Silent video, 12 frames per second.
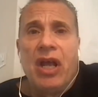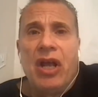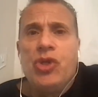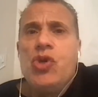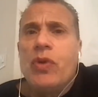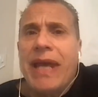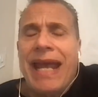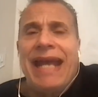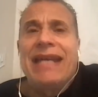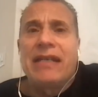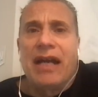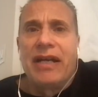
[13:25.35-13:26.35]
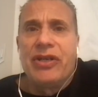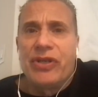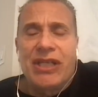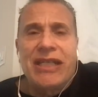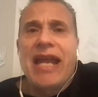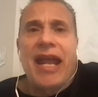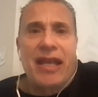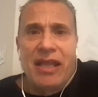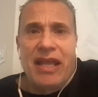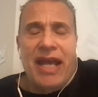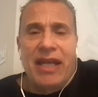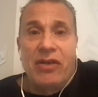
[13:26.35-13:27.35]
you can't
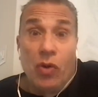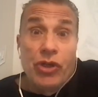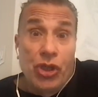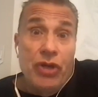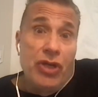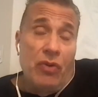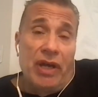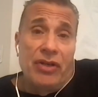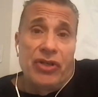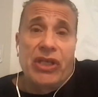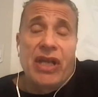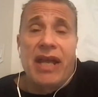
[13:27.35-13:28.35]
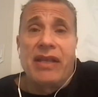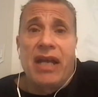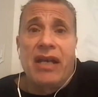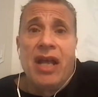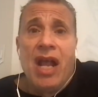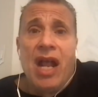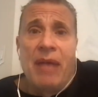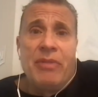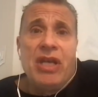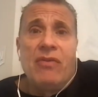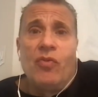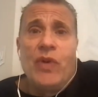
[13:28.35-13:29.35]
understand that, nor should you understand that. I
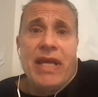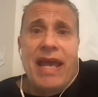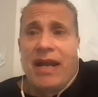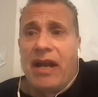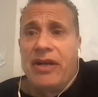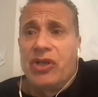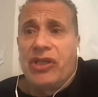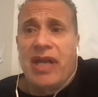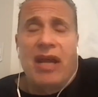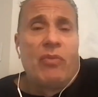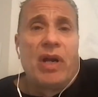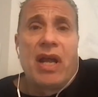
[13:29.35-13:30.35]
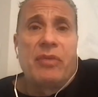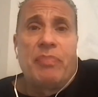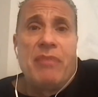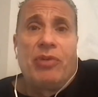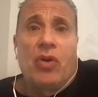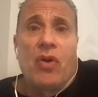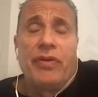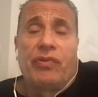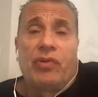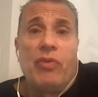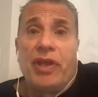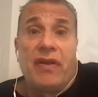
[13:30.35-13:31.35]
mean, we can't understand what other people go
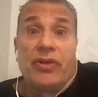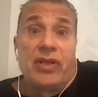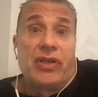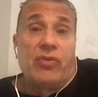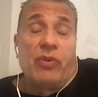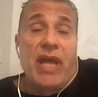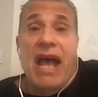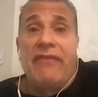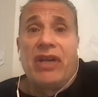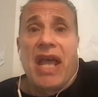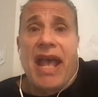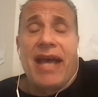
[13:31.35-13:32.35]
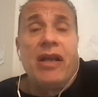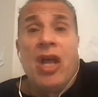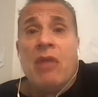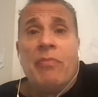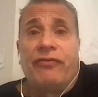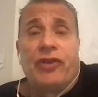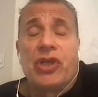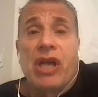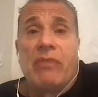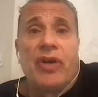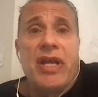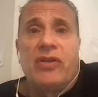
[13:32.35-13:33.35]
through with illnesses we haven't had. But for
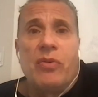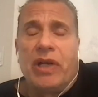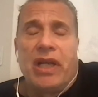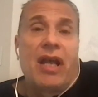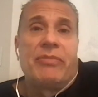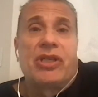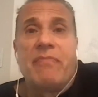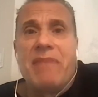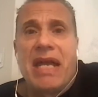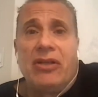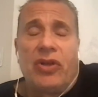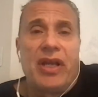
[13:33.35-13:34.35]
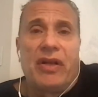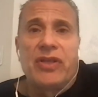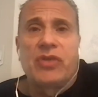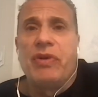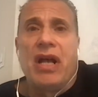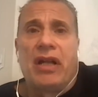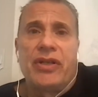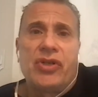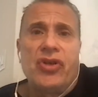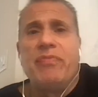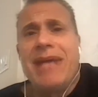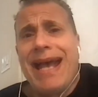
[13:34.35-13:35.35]
some reason, when it comes to mental illness, we all
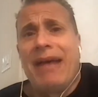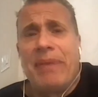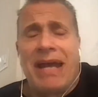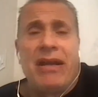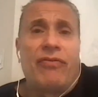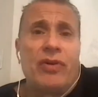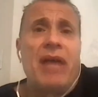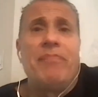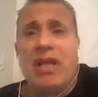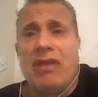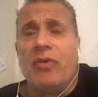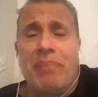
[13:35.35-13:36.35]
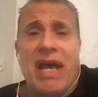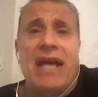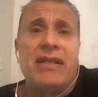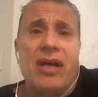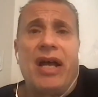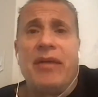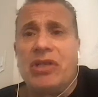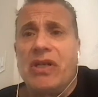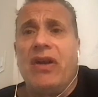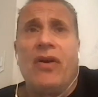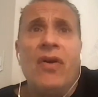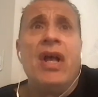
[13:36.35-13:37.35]
assume, yeah, I've been through bad times.
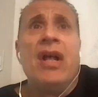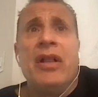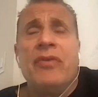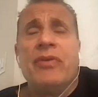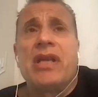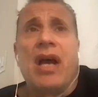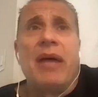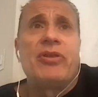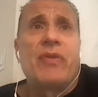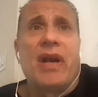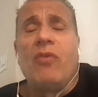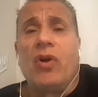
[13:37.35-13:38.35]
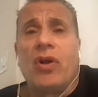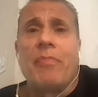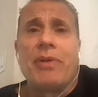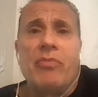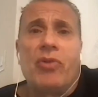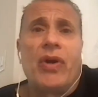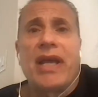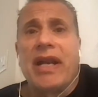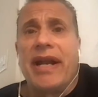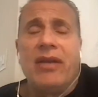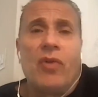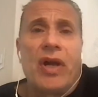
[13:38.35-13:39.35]
There were times when I woke up in the morning and
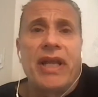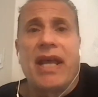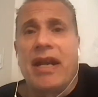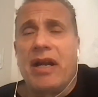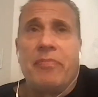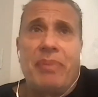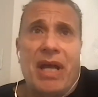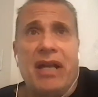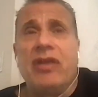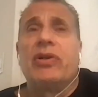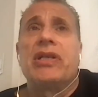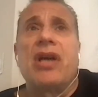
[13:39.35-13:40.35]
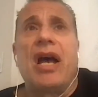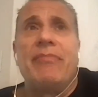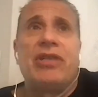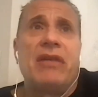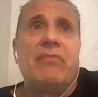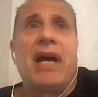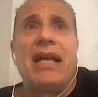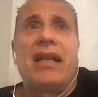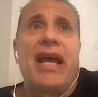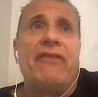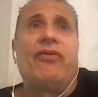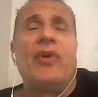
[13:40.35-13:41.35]
I didn't want to get out of bed. And there were times in my
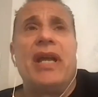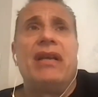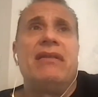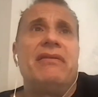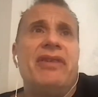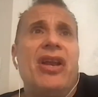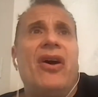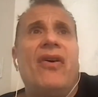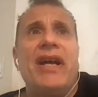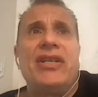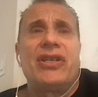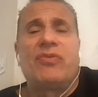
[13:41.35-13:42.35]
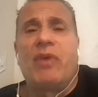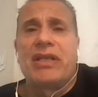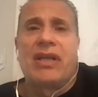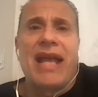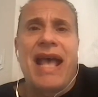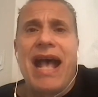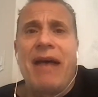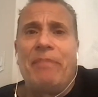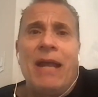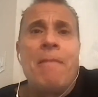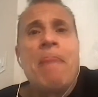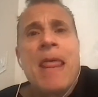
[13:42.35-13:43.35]
life when, I just wasn't
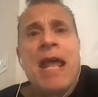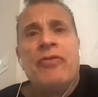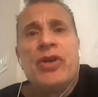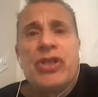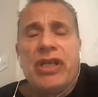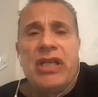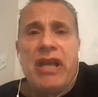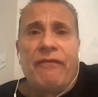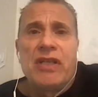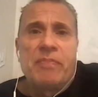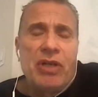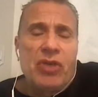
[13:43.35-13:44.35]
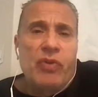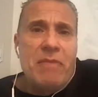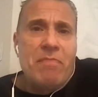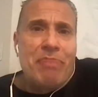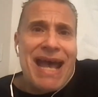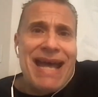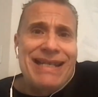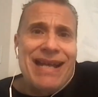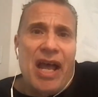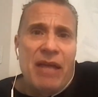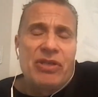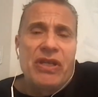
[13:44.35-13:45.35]
happy. There's a difference between bad
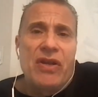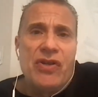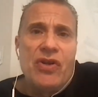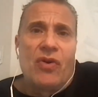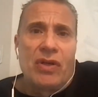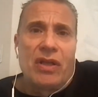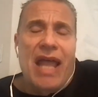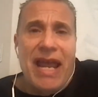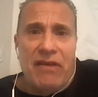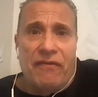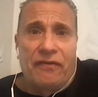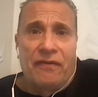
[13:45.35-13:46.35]
times in your life